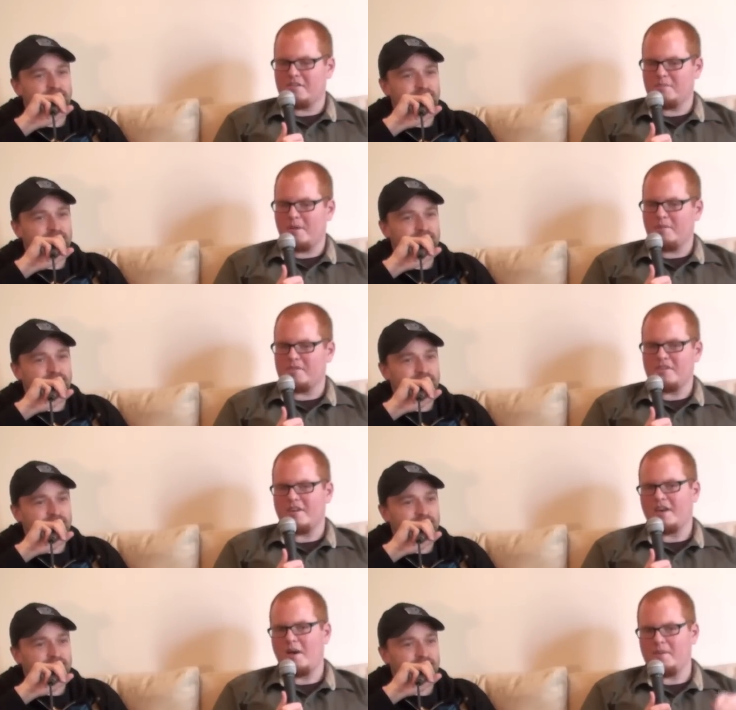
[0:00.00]
Speaker 1: I should probably
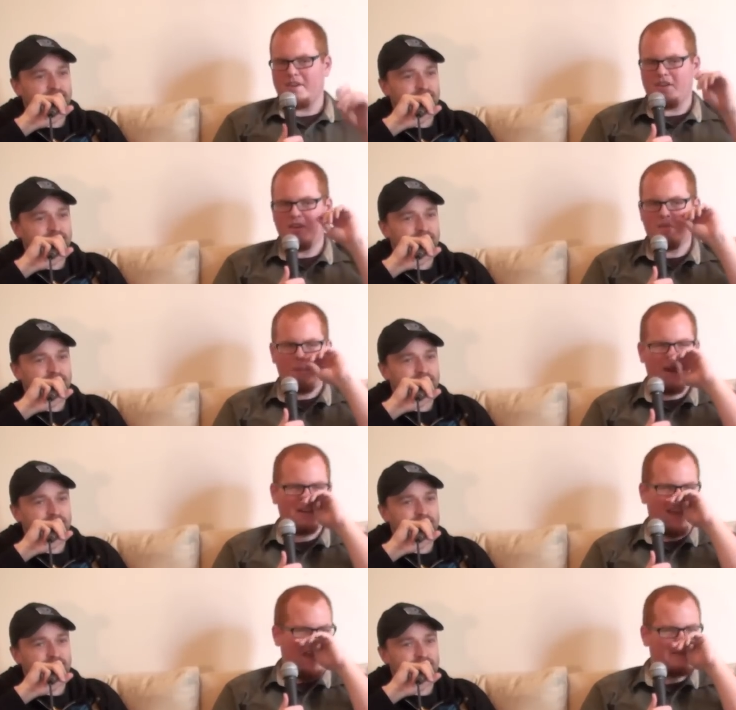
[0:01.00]
start a comedy nerd
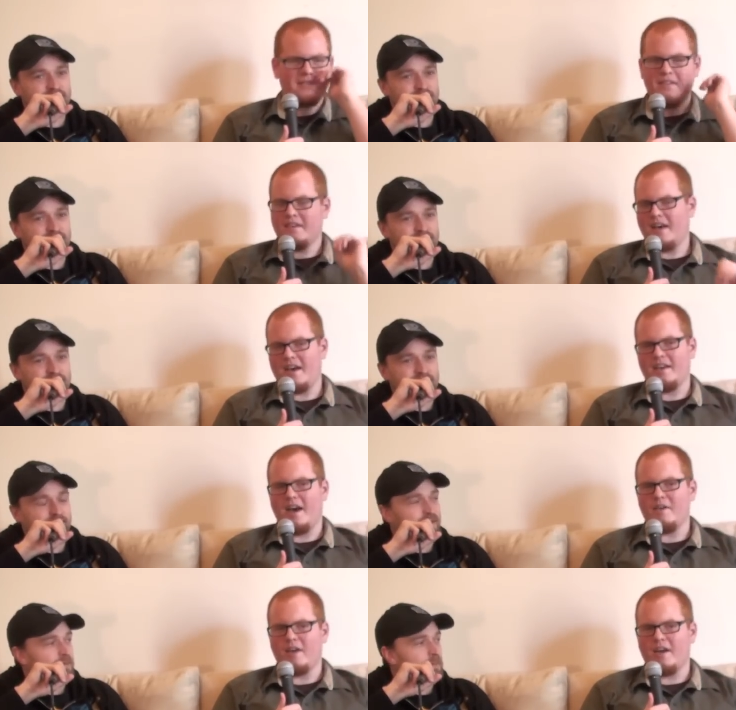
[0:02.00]
podcast. I,
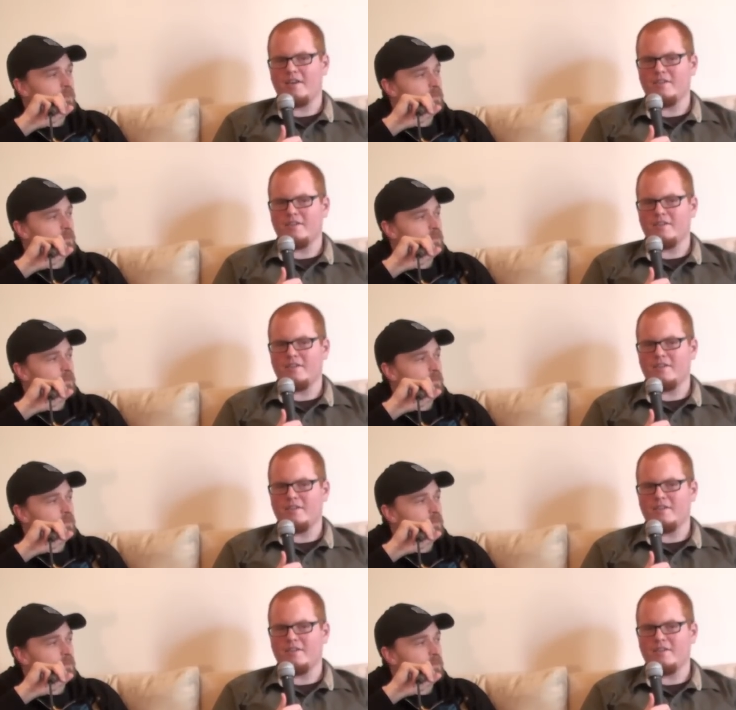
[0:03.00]
I, I